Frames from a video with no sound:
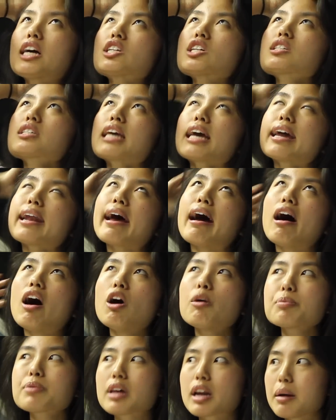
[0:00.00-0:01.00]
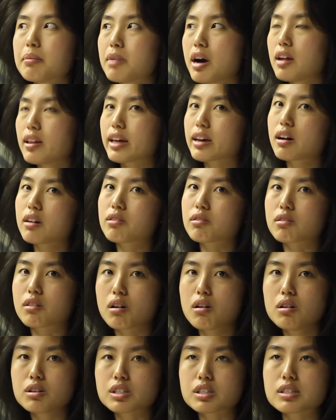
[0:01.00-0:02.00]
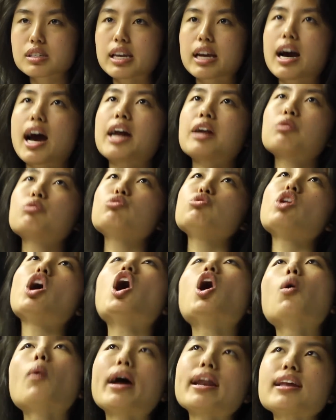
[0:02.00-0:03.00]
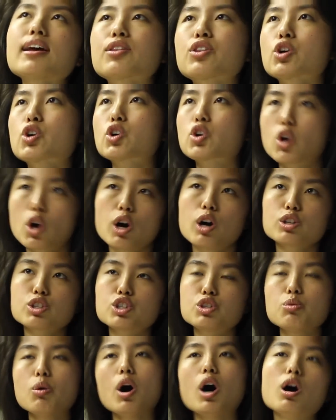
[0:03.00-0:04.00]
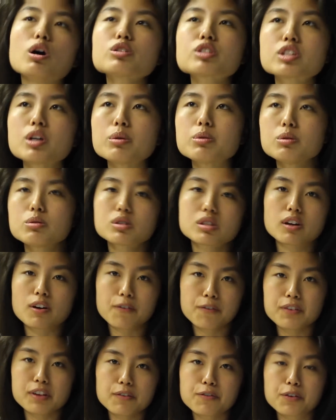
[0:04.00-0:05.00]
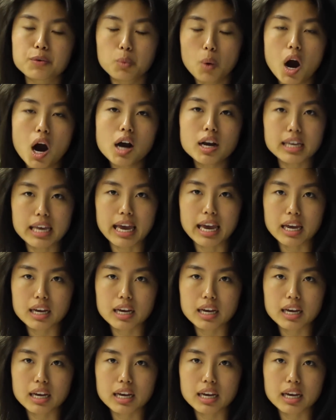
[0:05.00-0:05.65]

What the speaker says: I just can't help that I'm not like other girls. It's like, I don't know any other girls who also use their feet for walking.